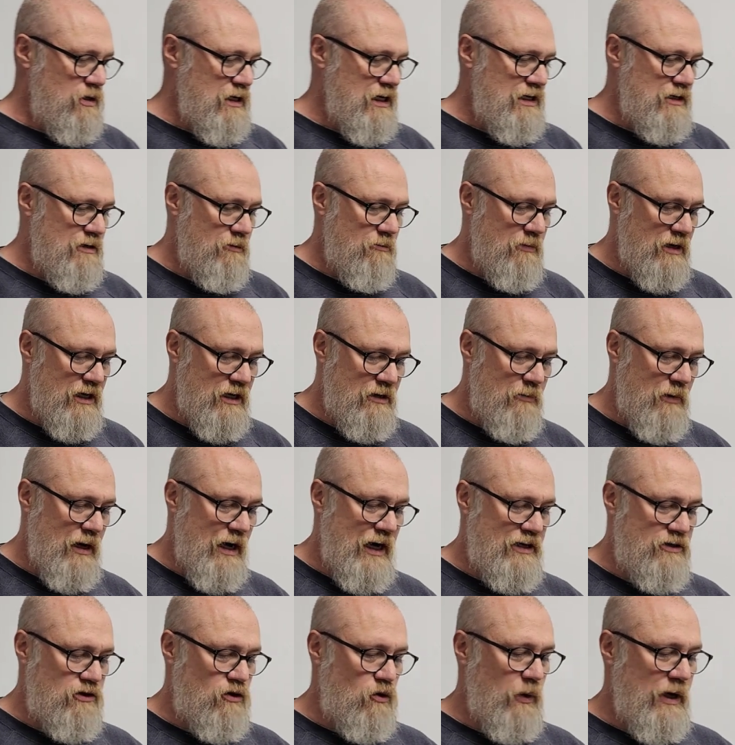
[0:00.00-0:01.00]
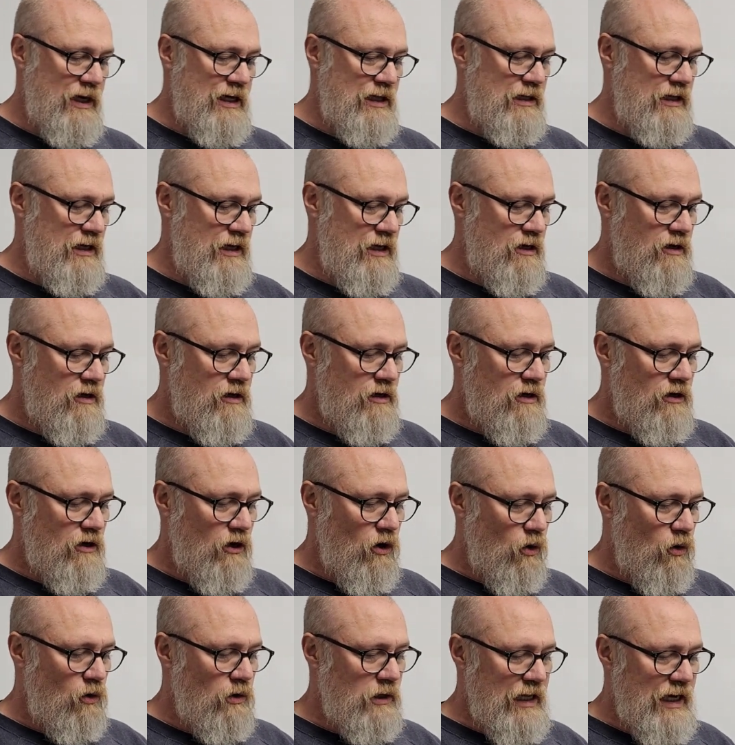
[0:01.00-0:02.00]
you need to minimize quickly.
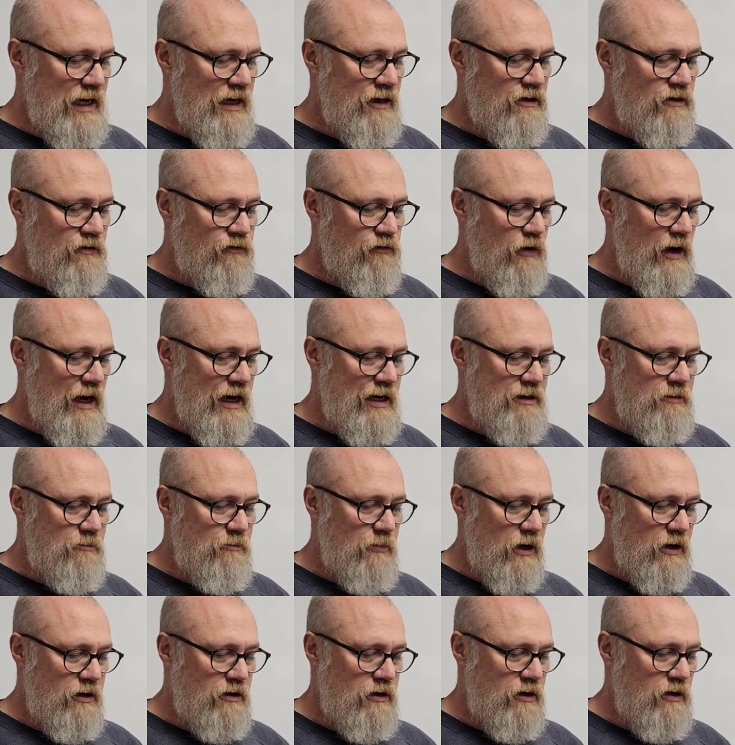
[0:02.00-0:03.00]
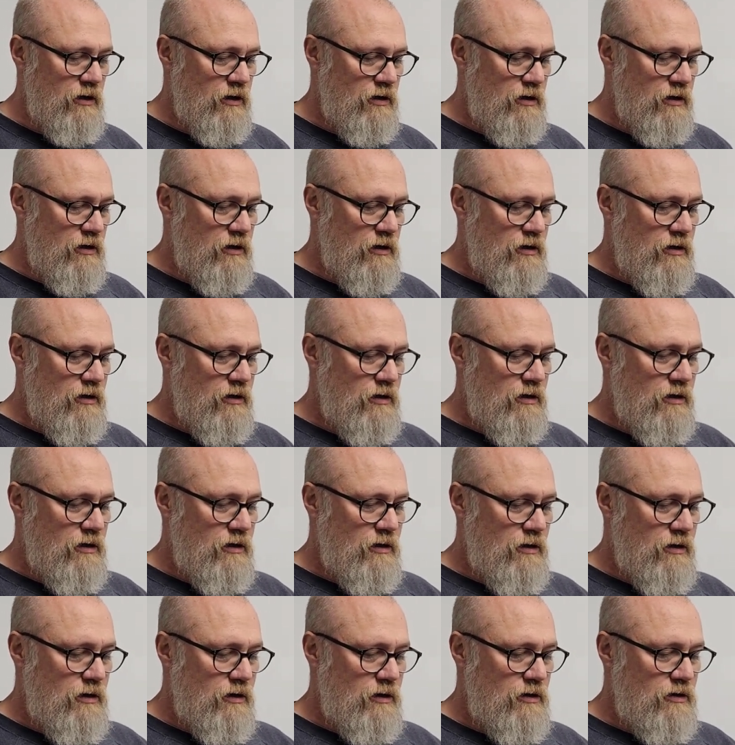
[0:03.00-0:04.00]
Whole egg fried in butter,
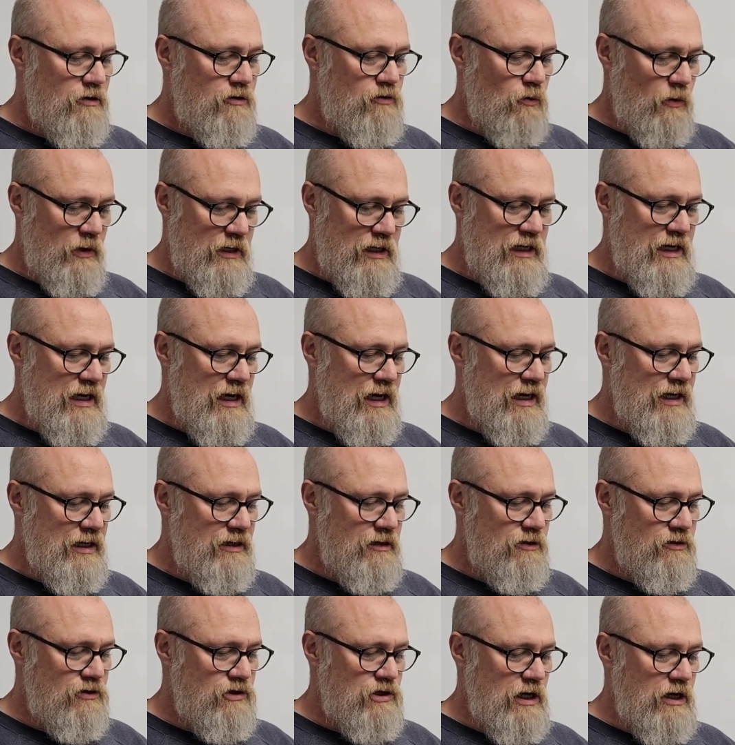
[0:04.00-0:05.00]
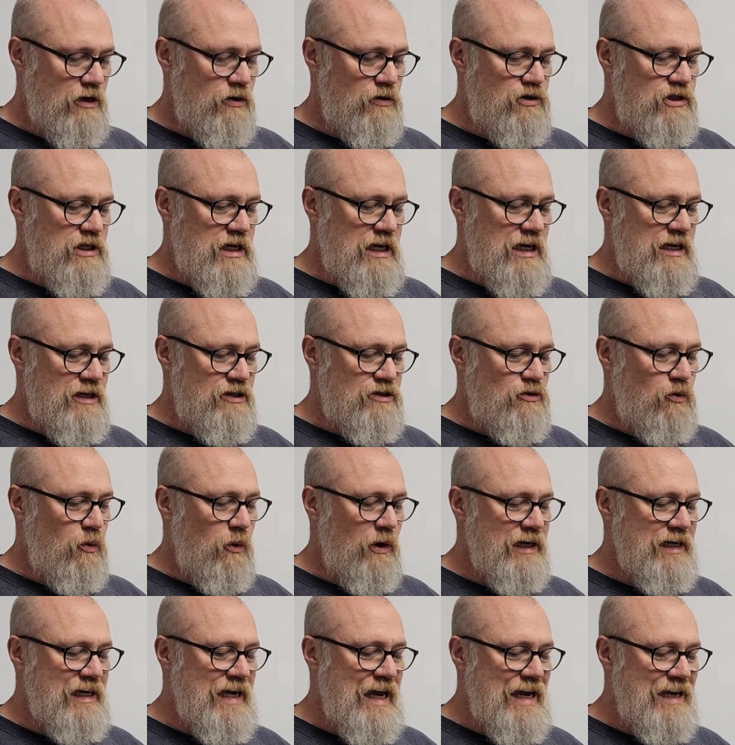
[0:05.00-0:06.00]
29. Cheddar cheese,
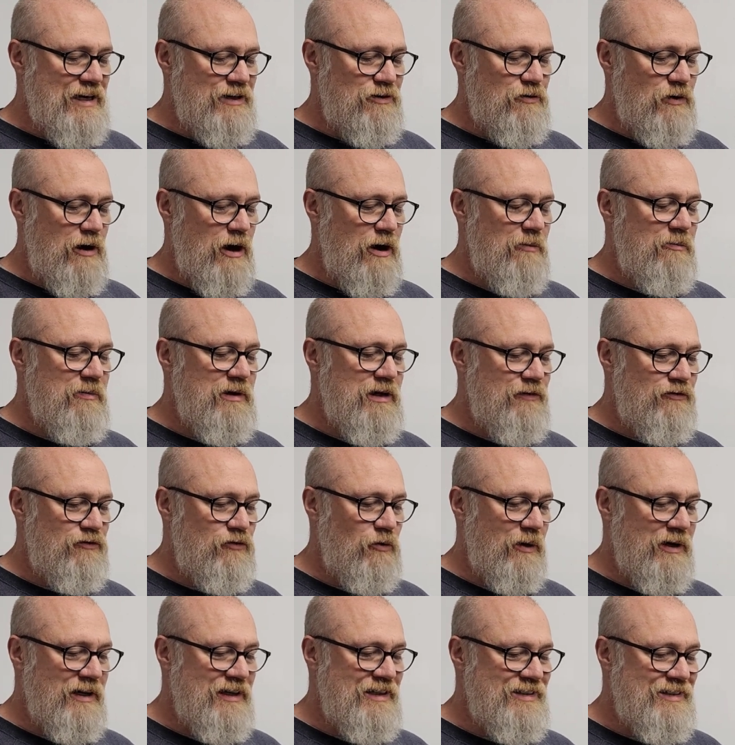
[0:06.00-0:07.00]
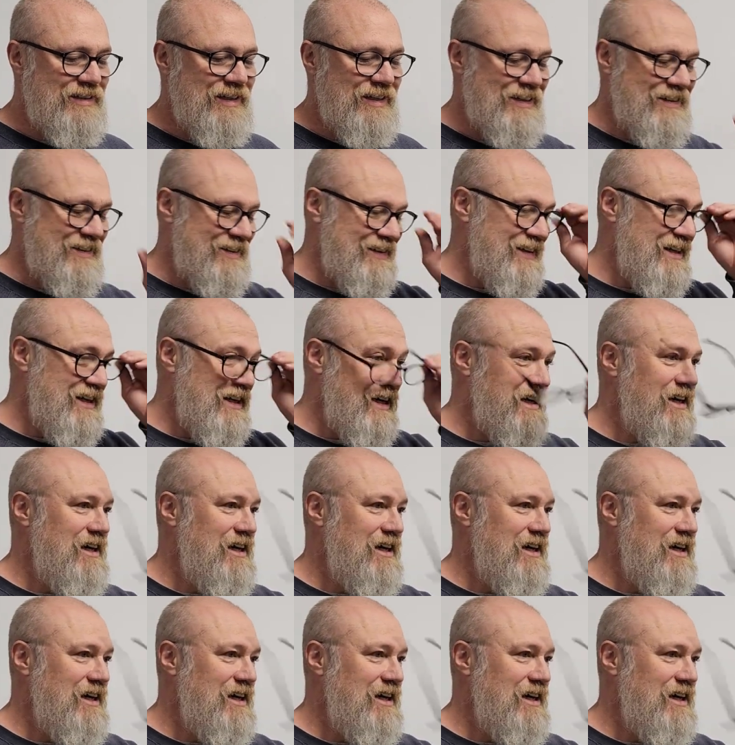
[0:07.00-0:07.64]
28. And ground beef, 26.